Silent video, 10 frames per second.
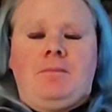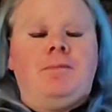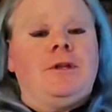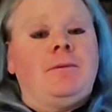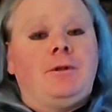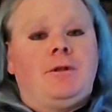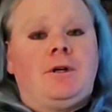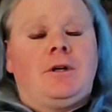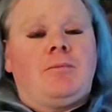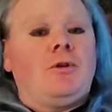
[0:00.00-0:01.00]
people
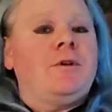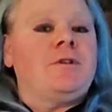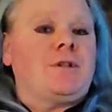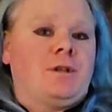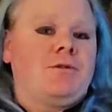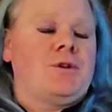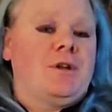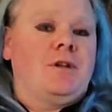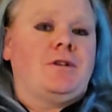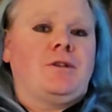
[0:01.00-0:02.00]
are poisoning
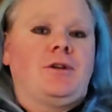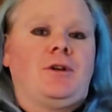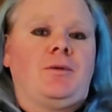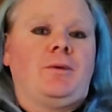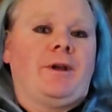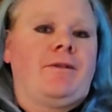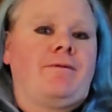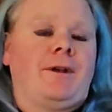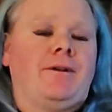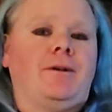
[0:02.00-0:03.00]
trees with
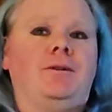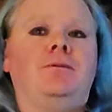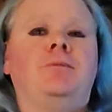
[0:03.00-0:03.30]
fentanyl.